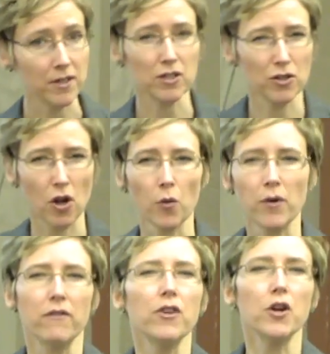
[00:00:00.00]
This is all
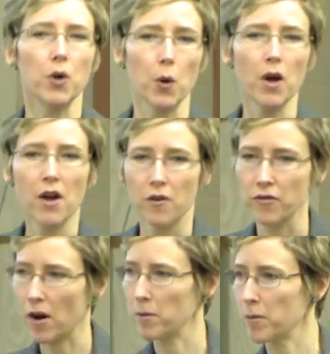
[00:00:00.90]
review
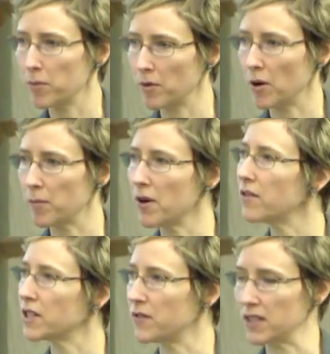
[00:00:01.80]
from your
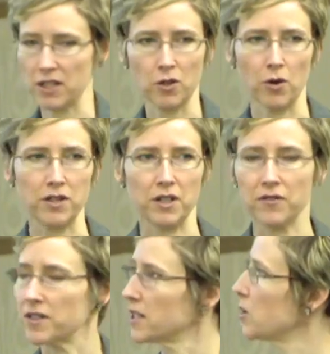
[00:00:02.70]
previous physics course here,
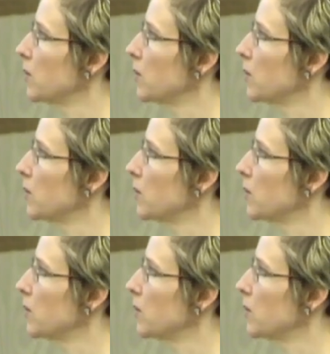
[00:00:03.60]
Physics